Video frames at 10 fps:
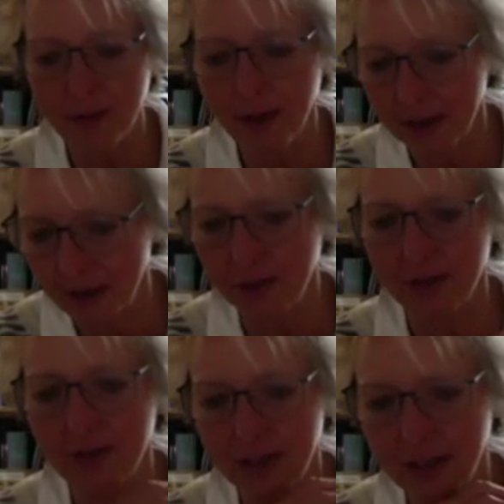and you can
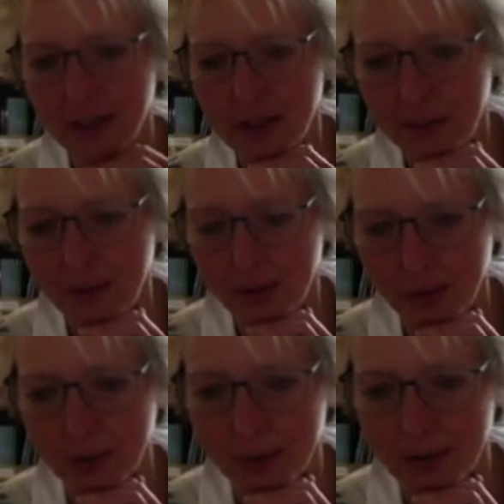see about the work that
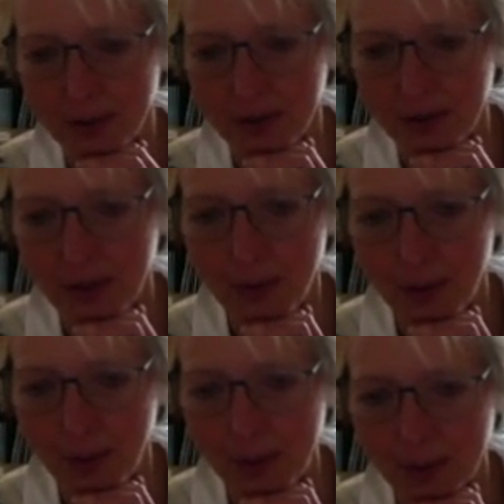we're doing on my
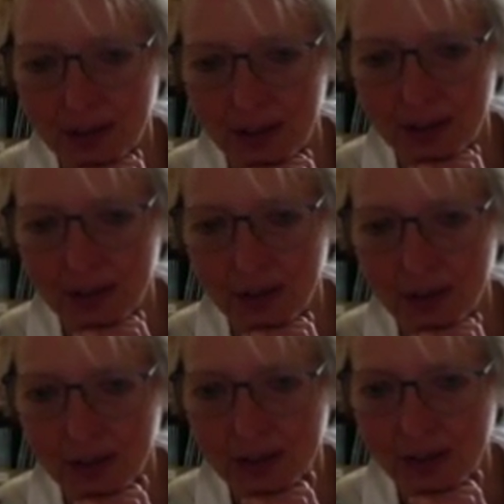website in the
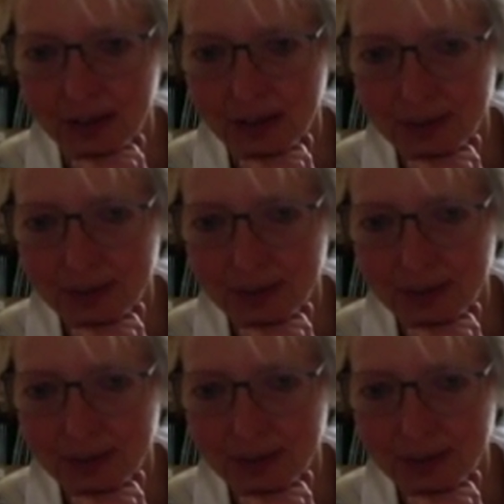university.